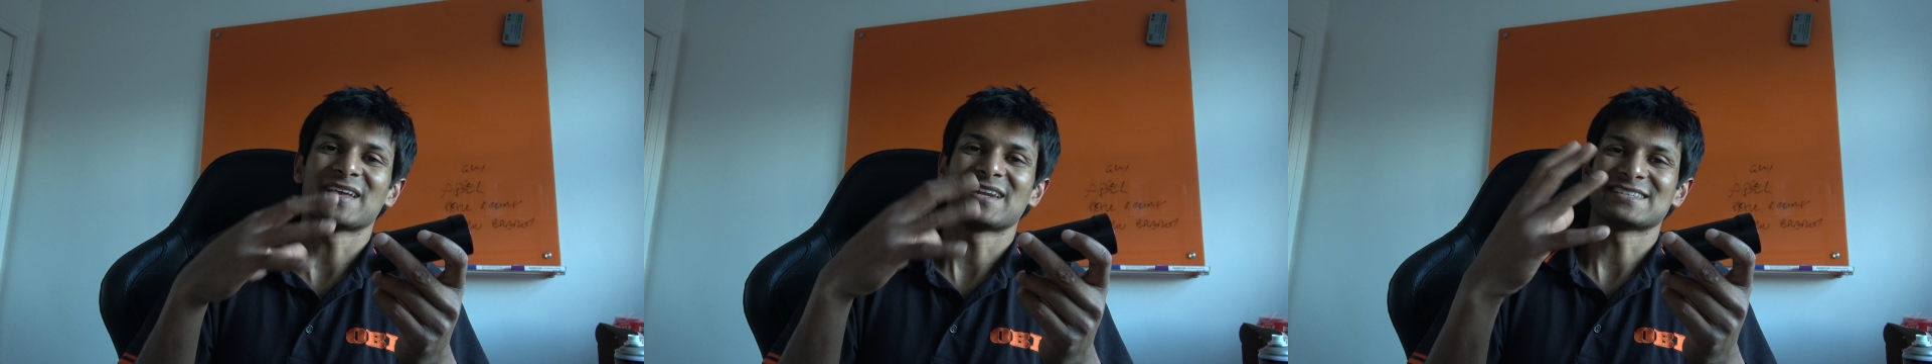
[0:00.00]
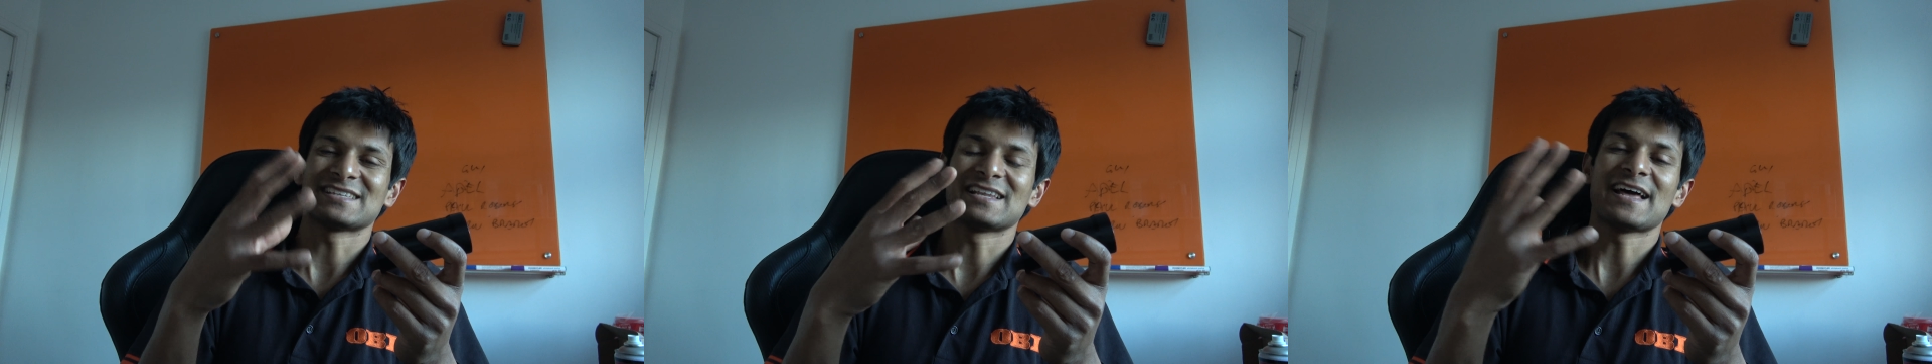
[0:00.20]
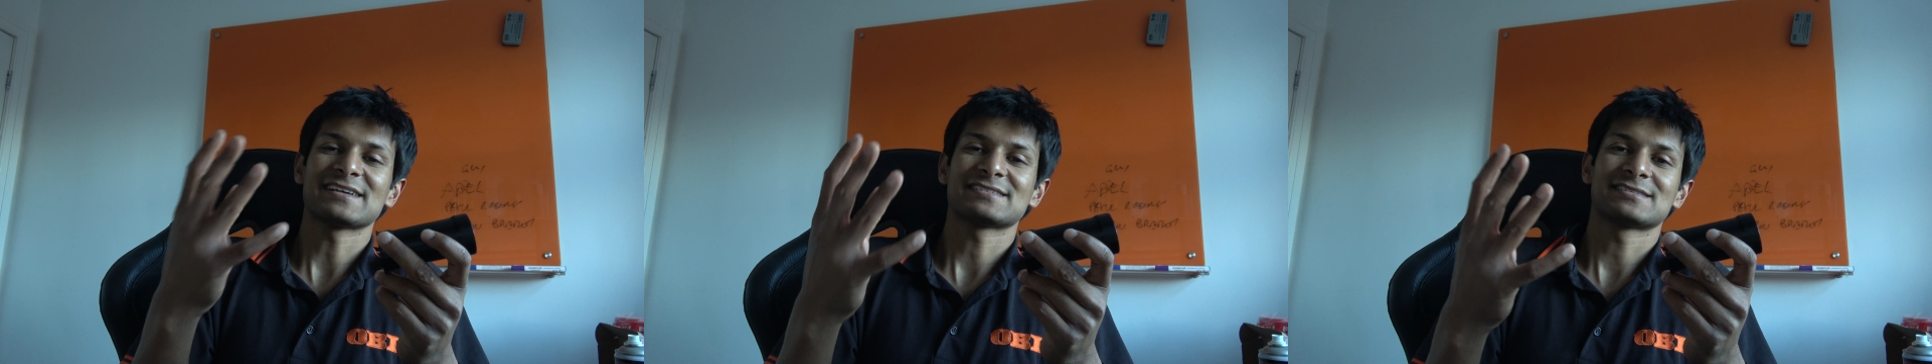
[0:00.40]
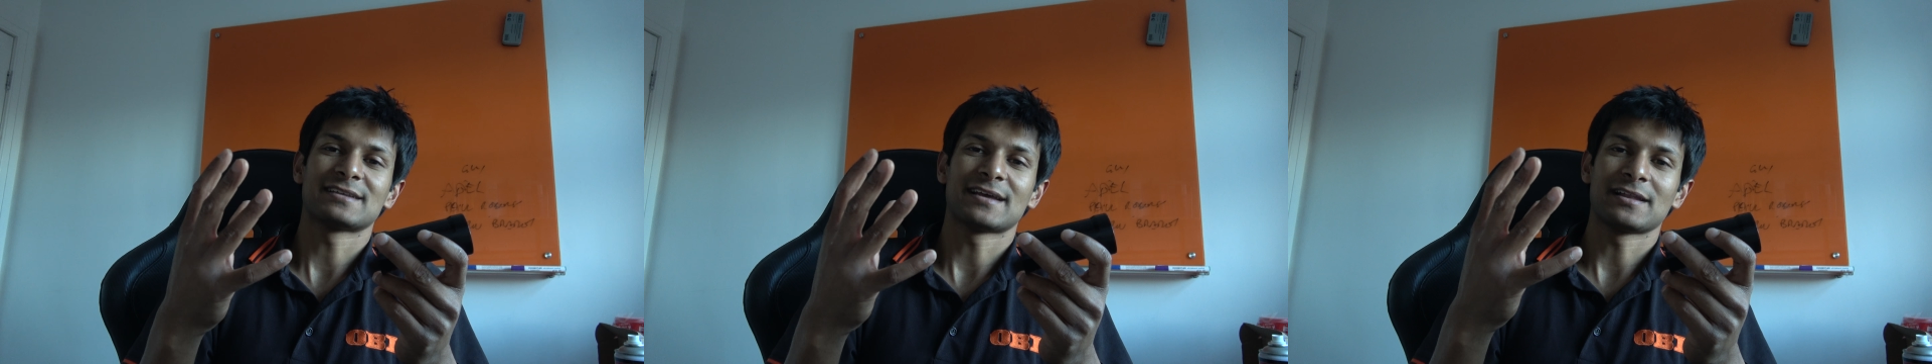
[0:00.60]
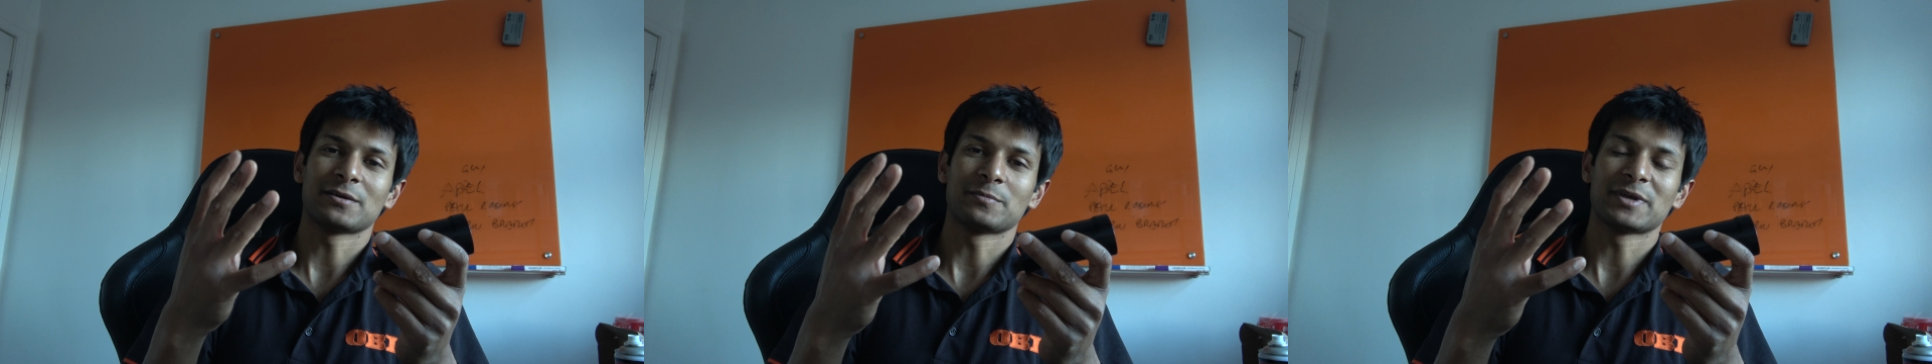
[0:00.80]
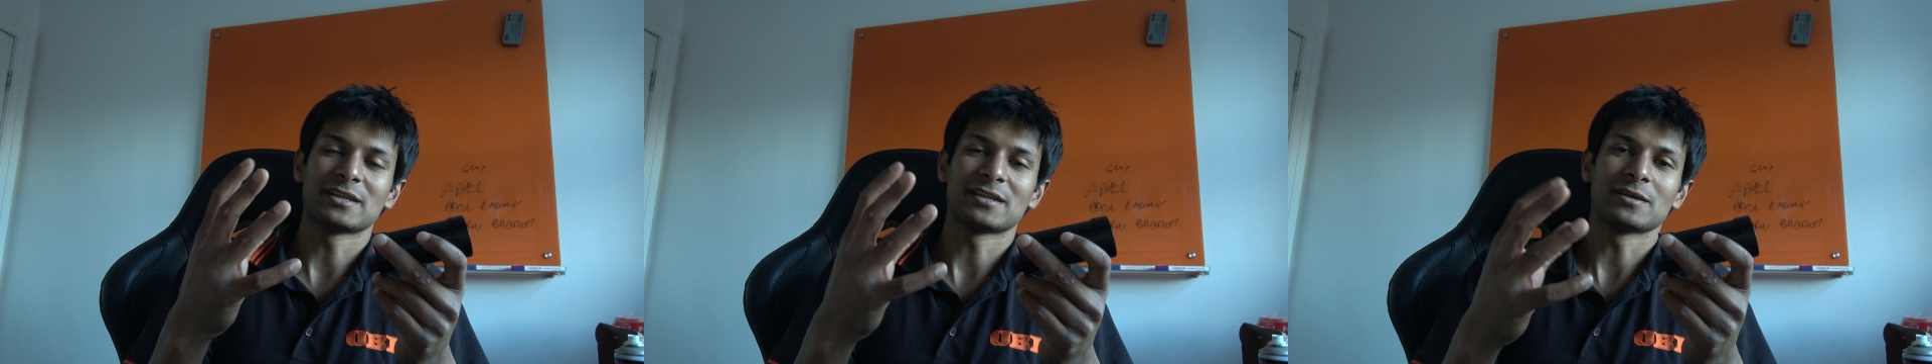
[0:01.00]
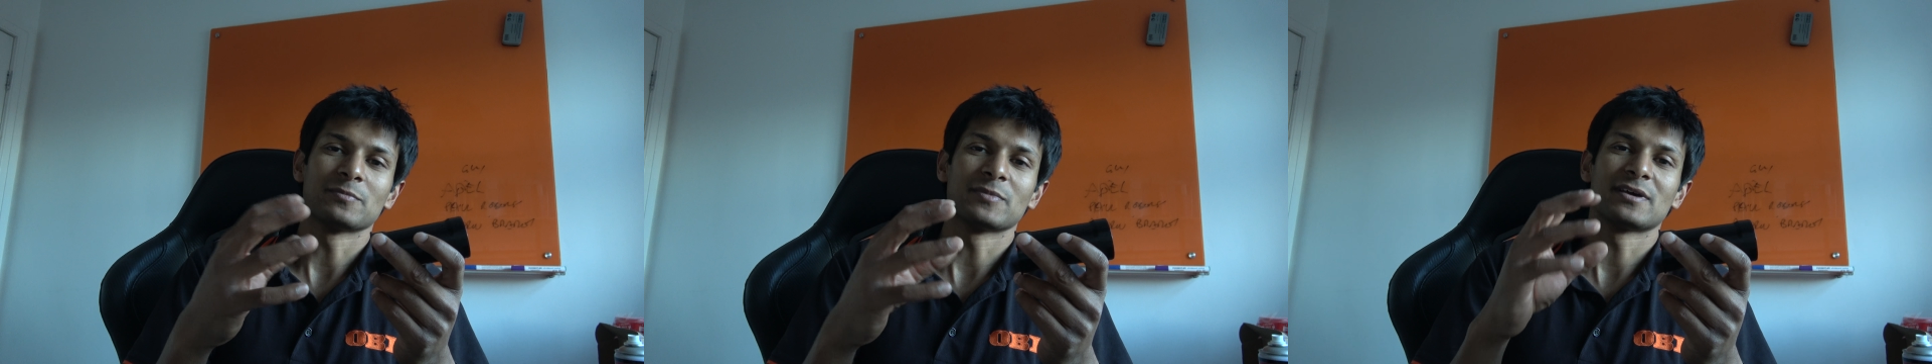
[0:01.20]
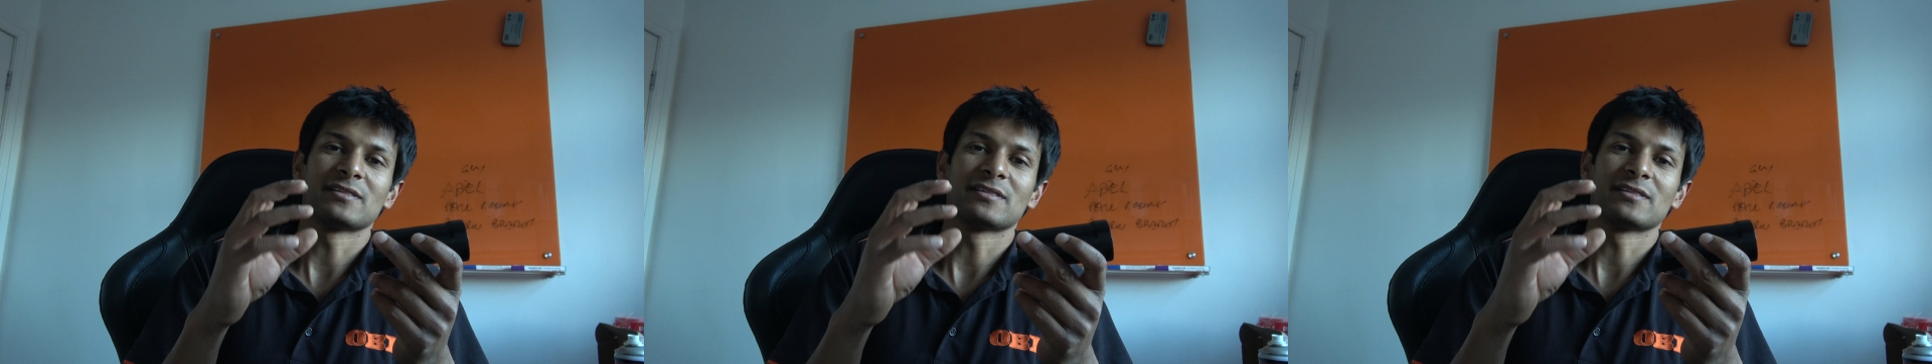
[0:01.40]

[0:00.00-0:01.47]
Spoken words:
and it's less than aluminium,